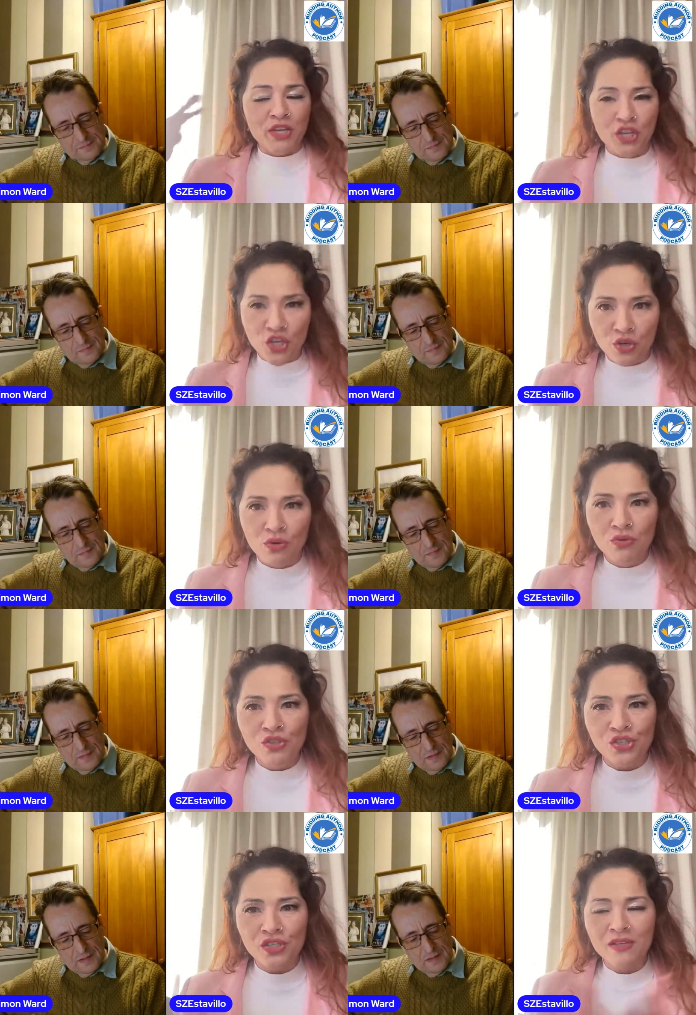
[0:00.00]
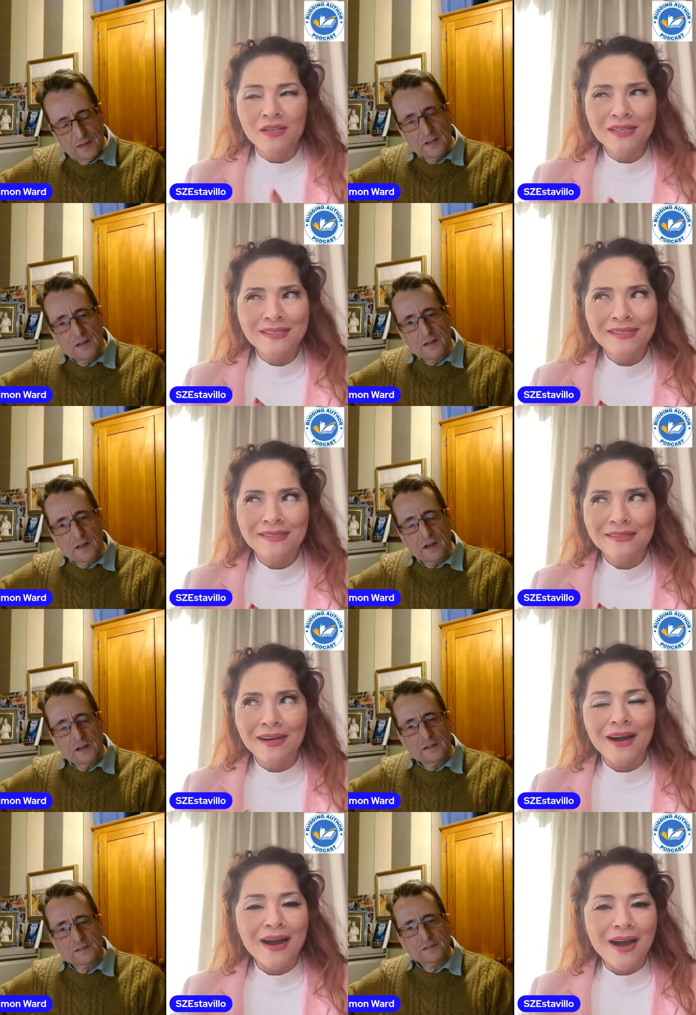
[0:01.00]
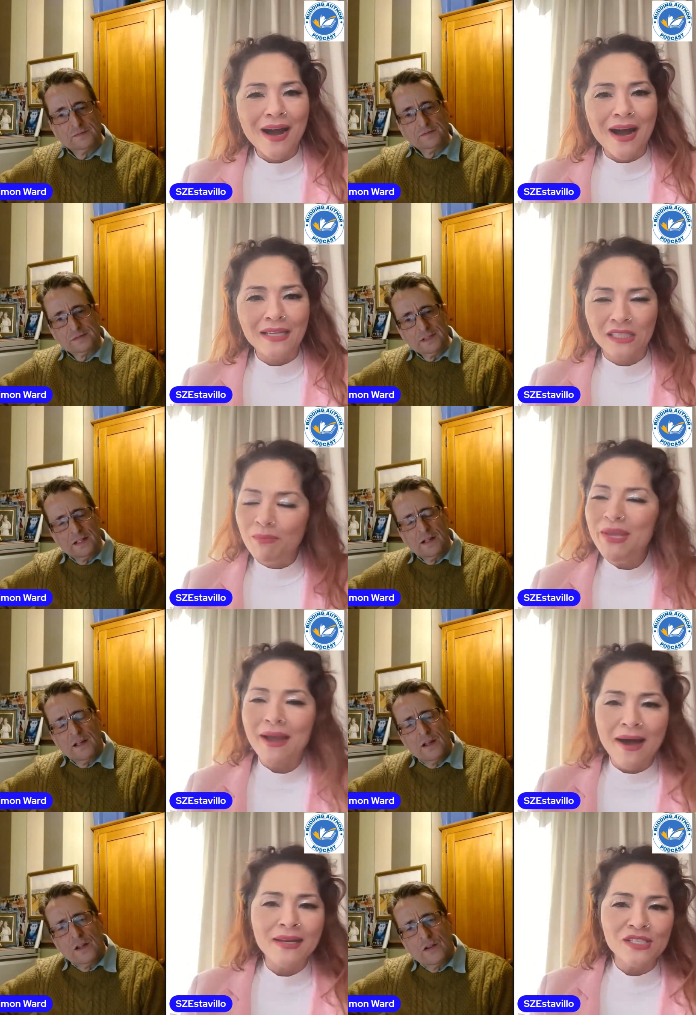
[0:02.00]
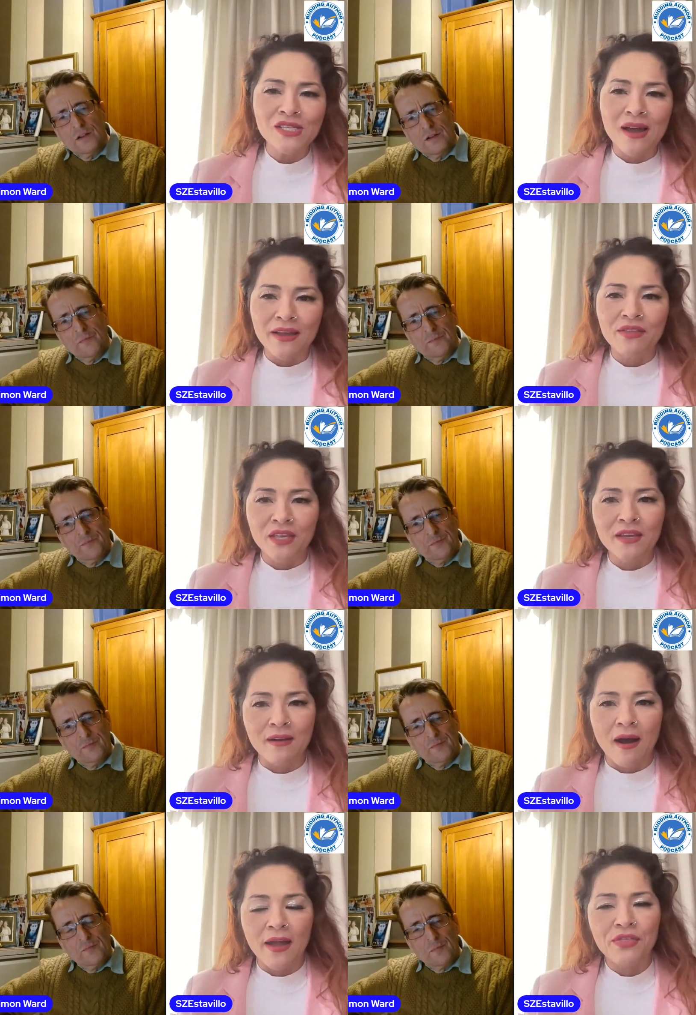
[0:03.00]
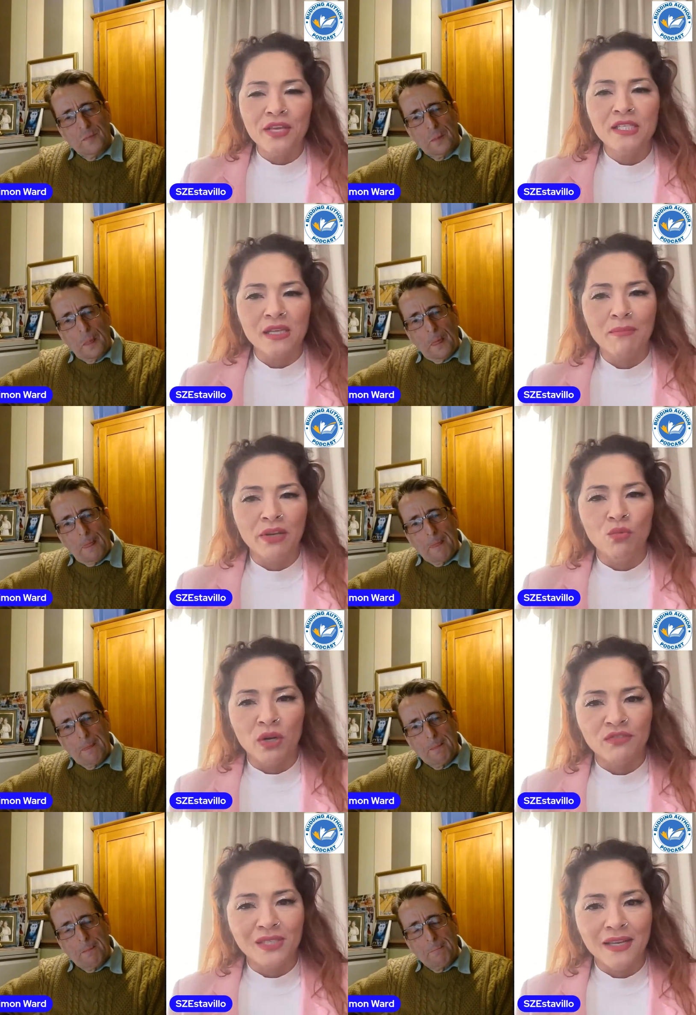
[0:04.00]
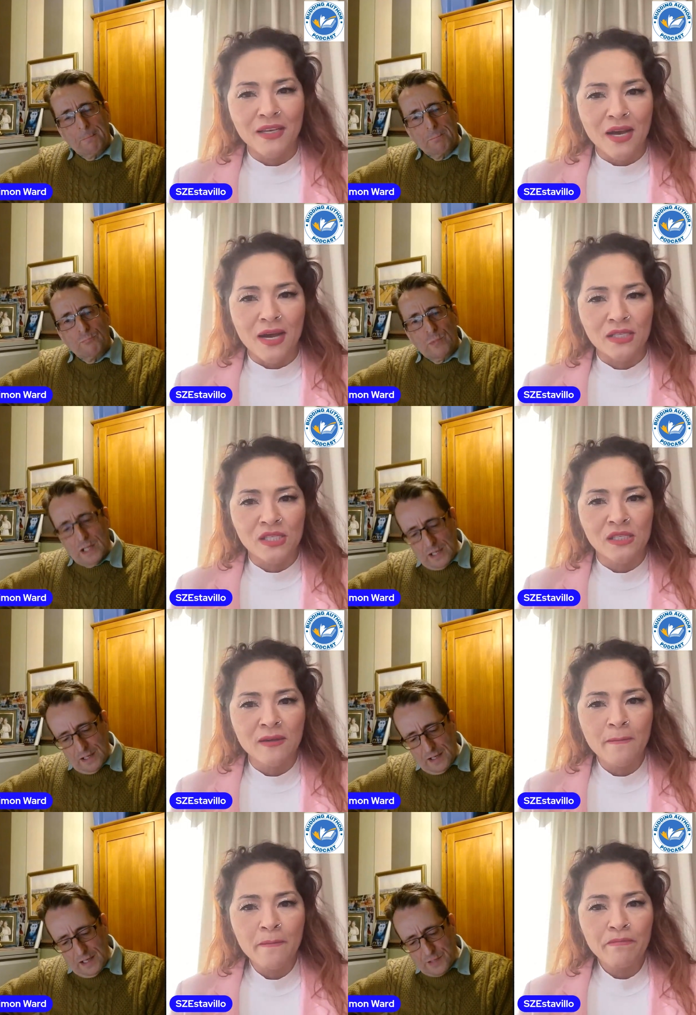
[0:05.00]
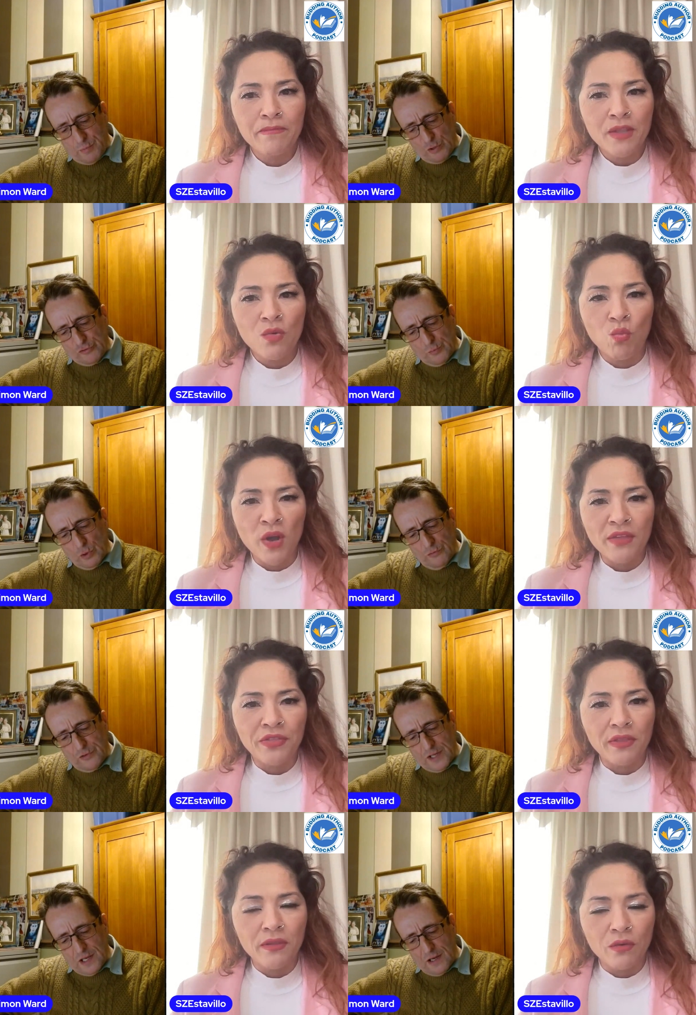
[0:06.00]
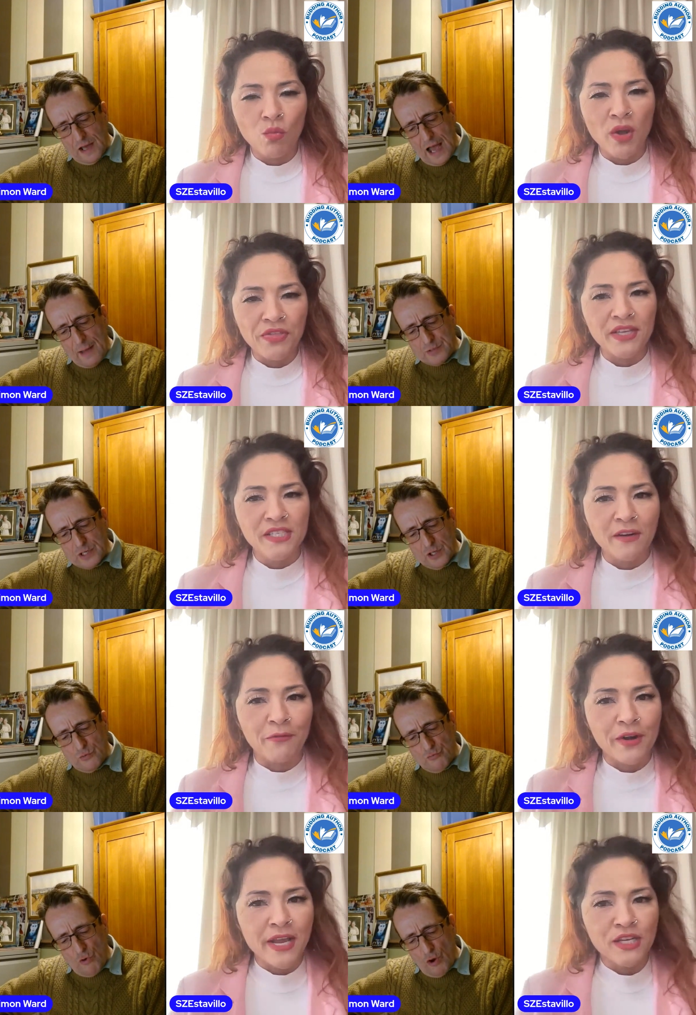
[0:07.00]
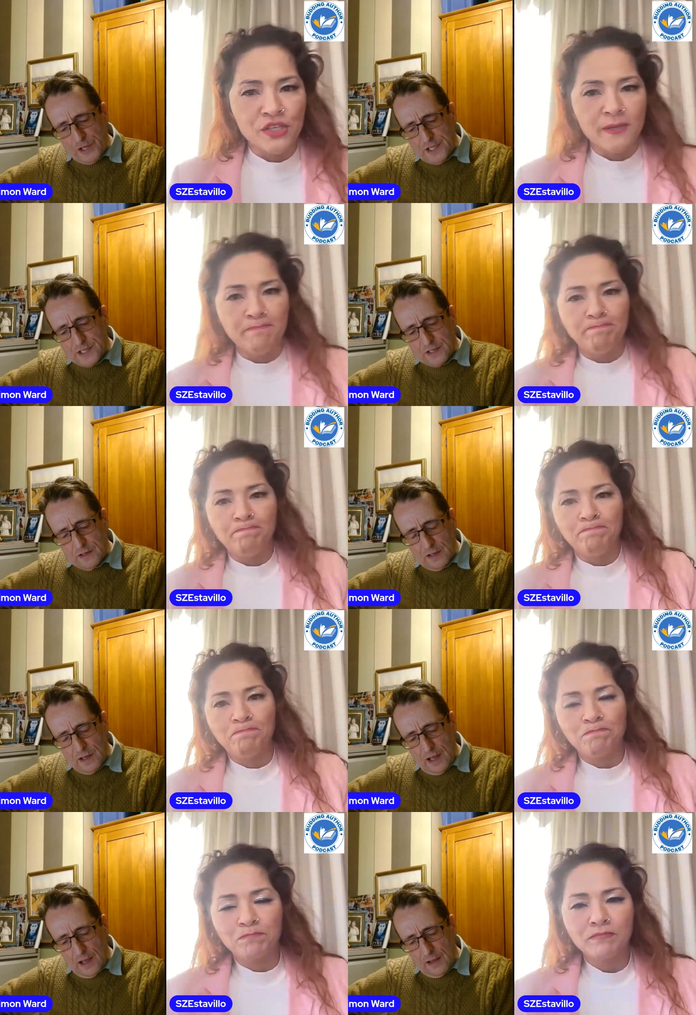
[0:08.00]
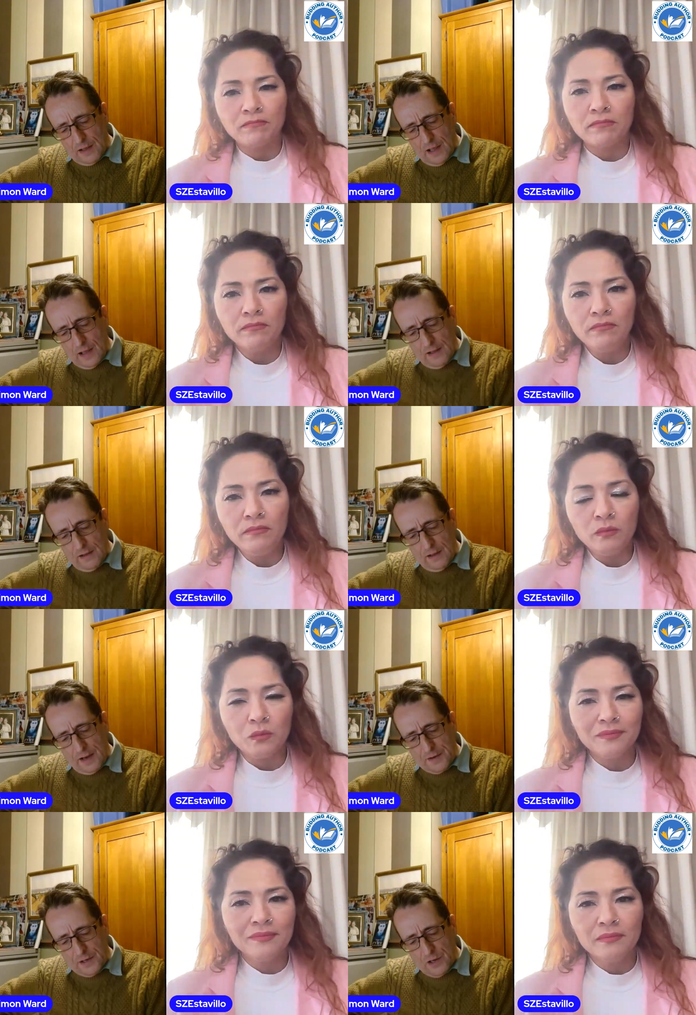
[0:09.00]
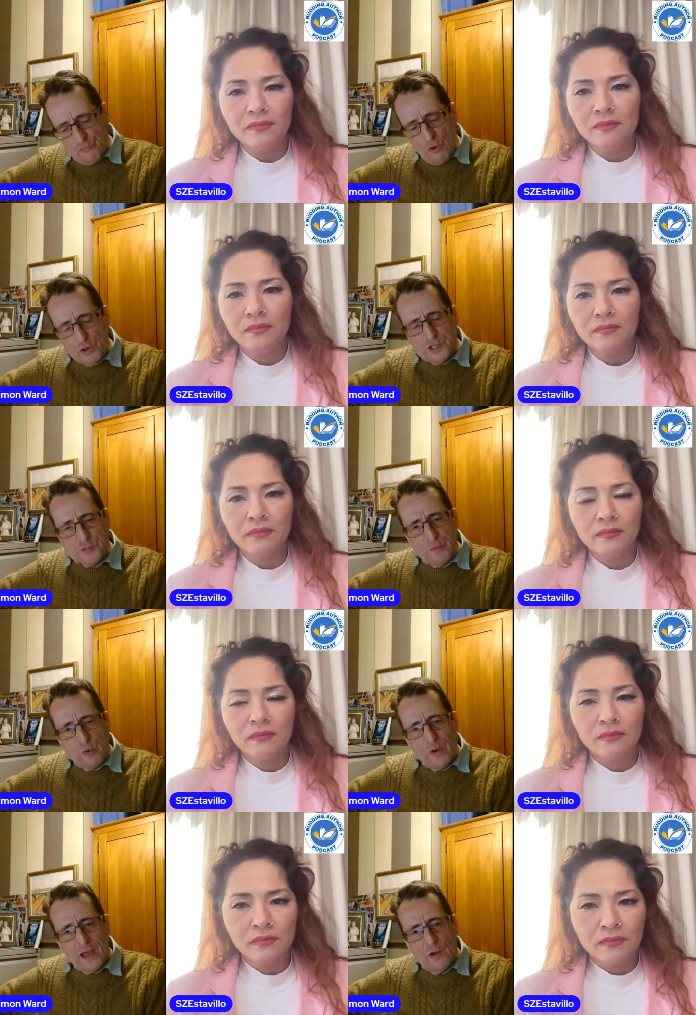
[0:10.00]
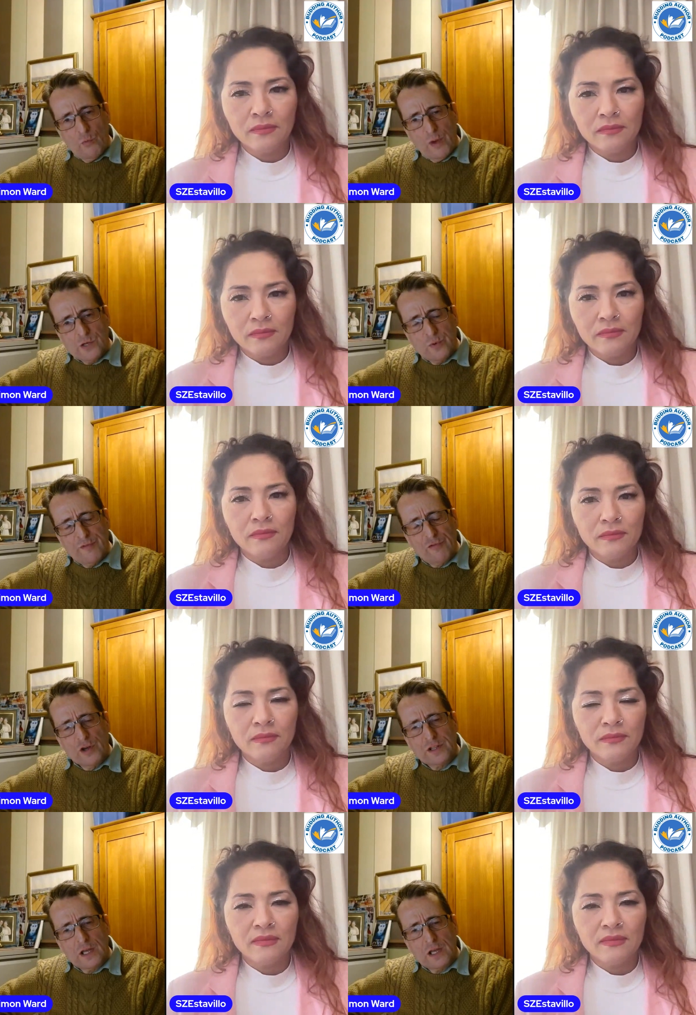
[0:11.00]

Speaker 1: huge. Yeah. To be honest, I think I think somebody would have said yes.
Speaker 2: It's possible. The uh, absolute write uh, and uh, Writers Beware. Where do we find